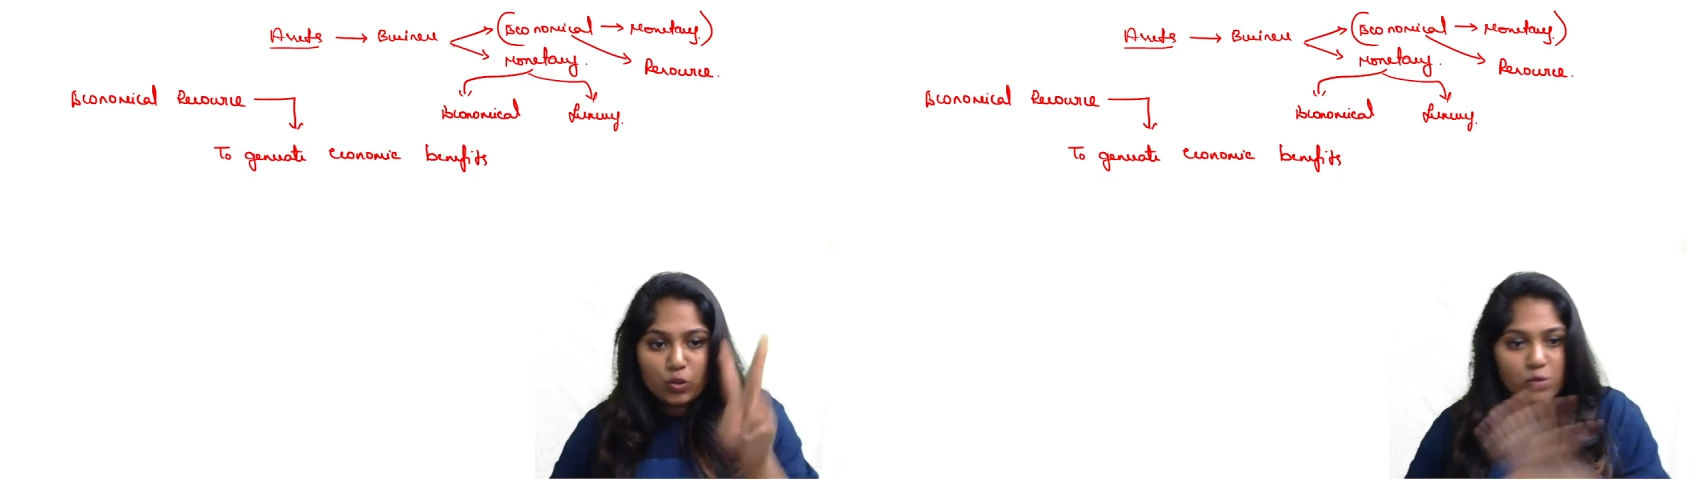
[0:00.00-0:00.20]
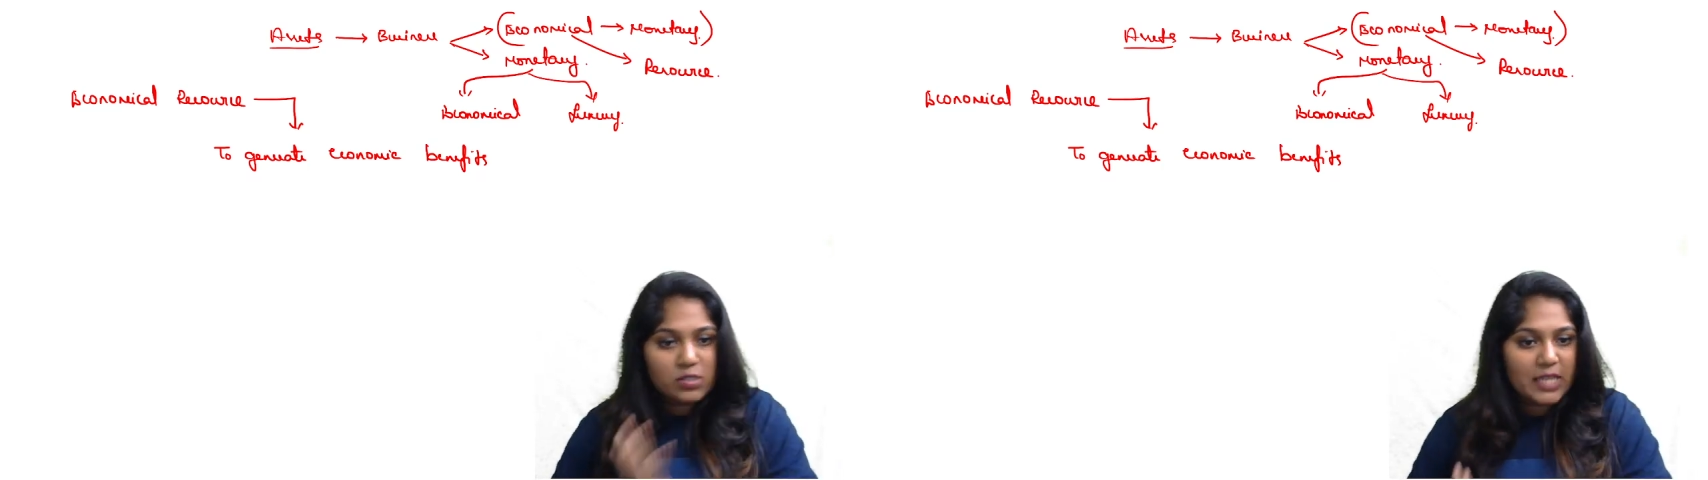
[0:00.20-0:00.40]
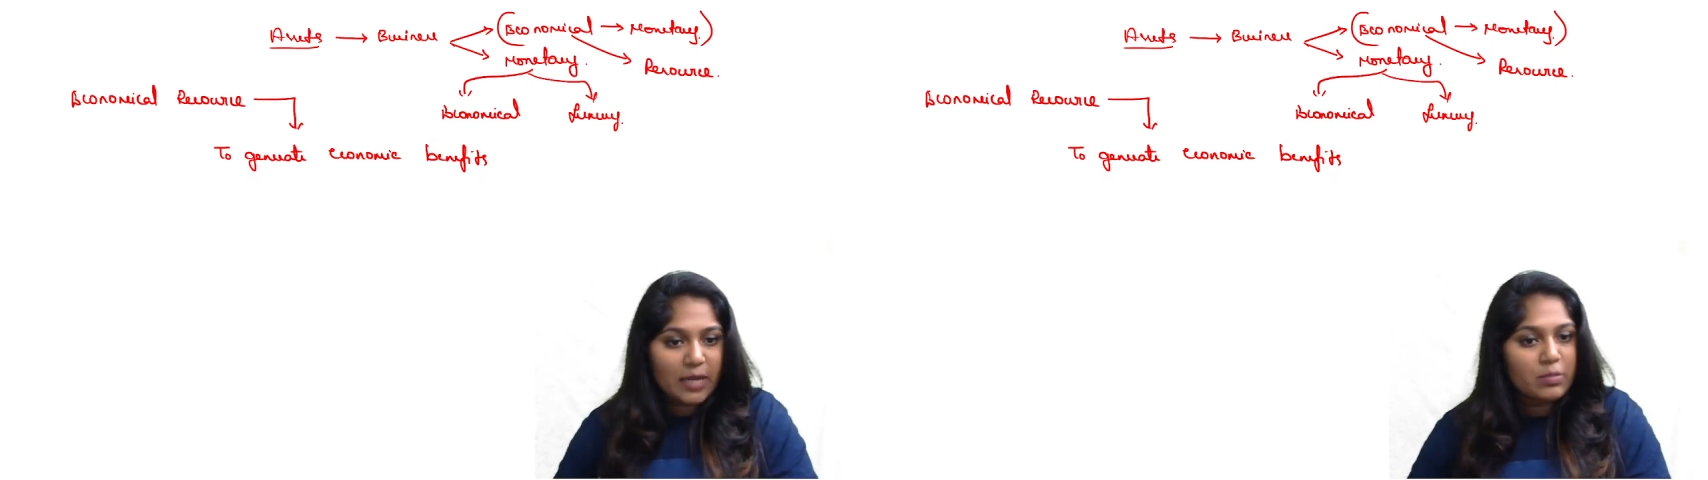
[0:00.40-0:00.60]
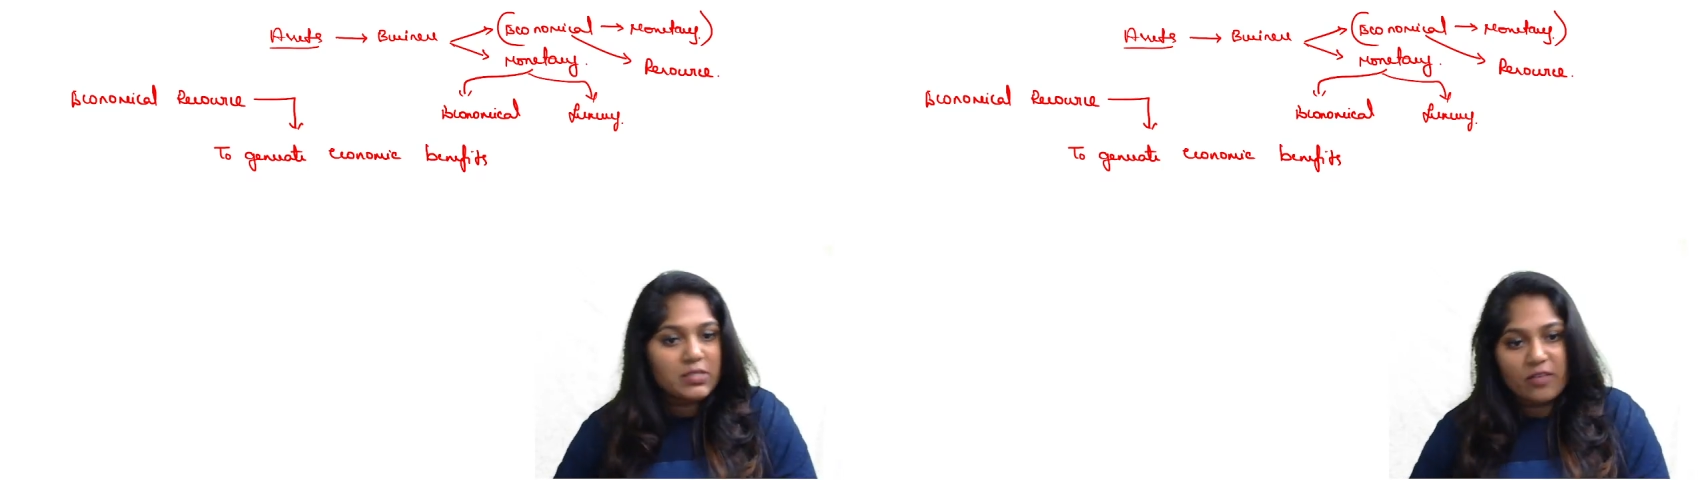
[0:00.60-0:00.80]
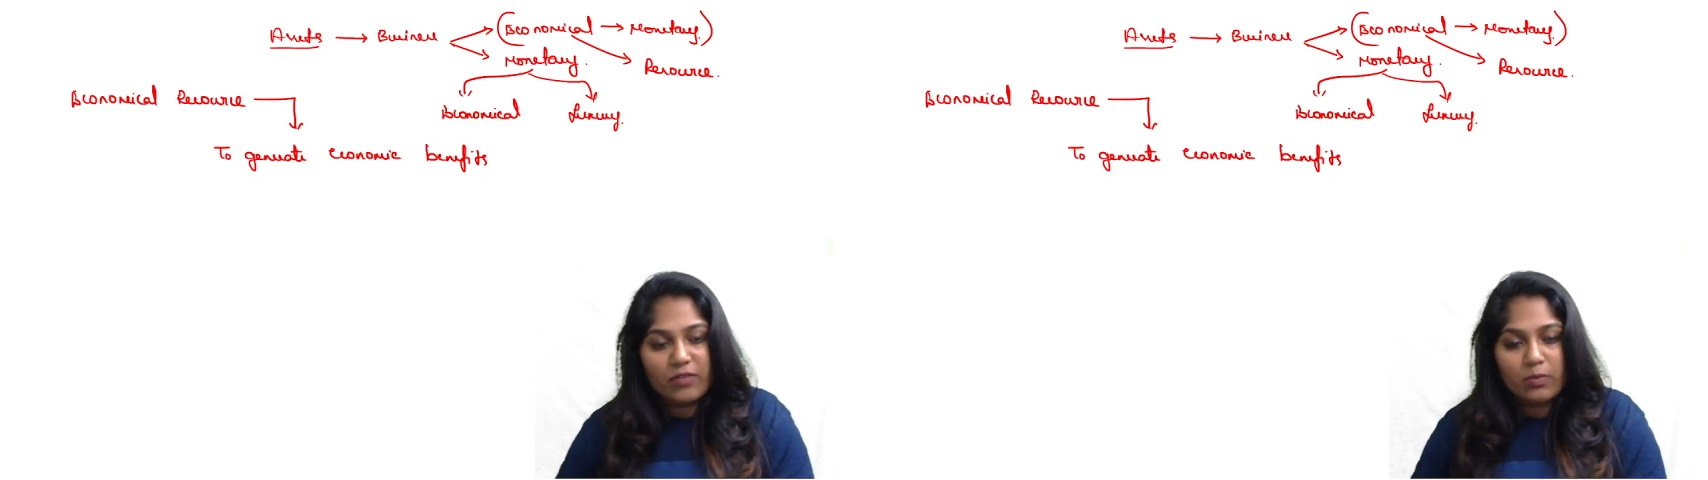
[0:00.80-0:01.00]
Two
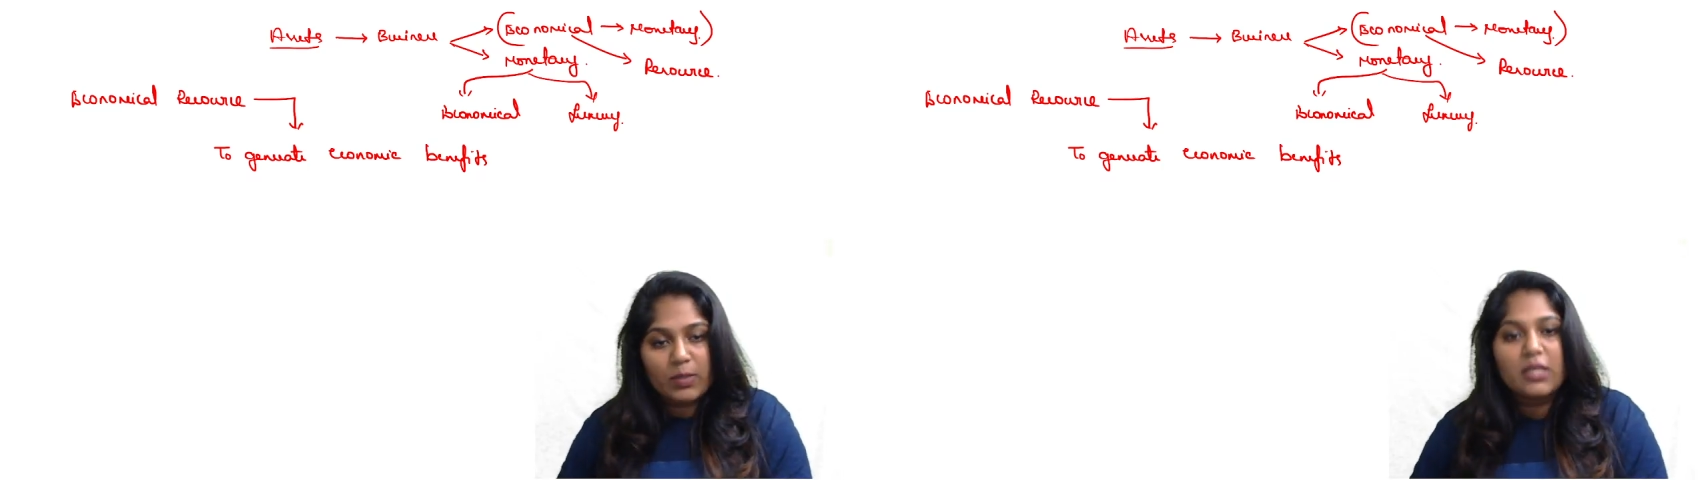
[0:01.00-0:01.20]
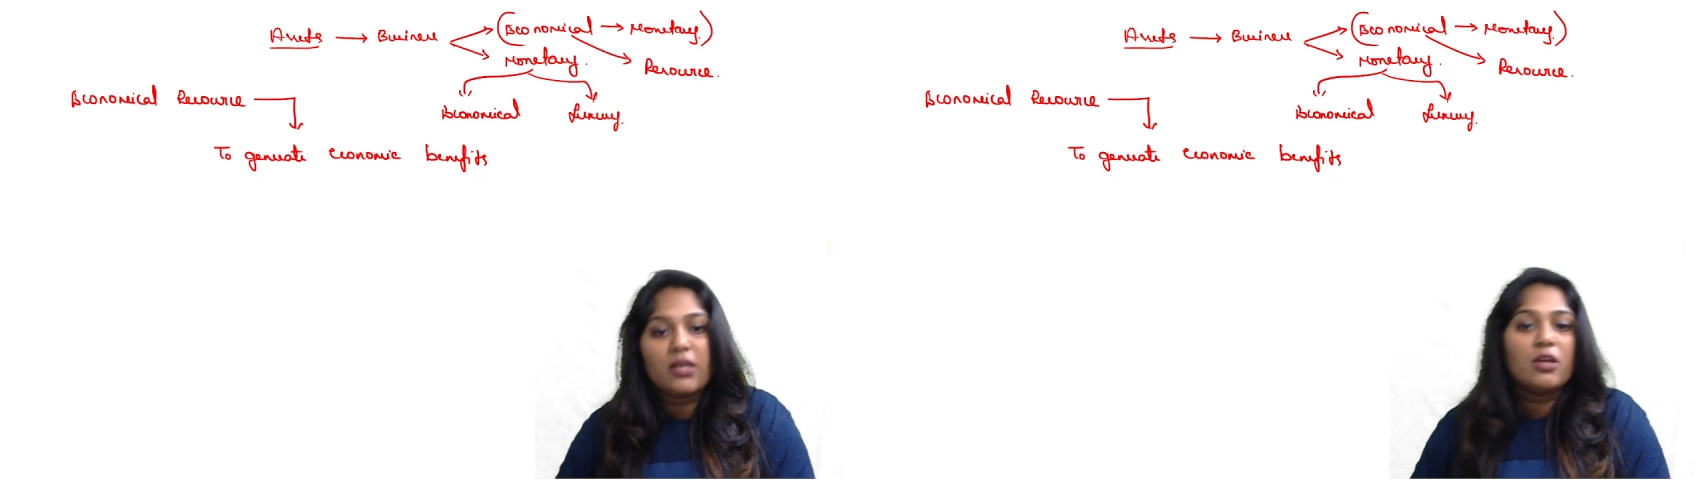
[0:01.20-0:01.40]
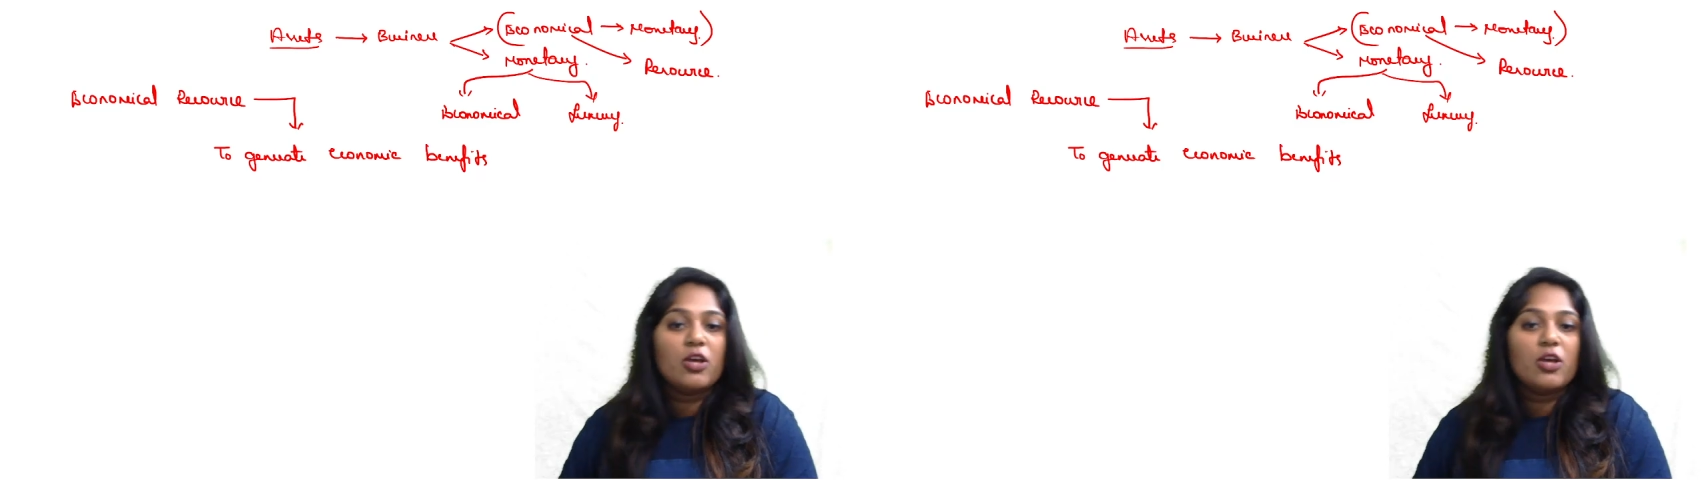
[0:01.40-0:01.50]
statements everybody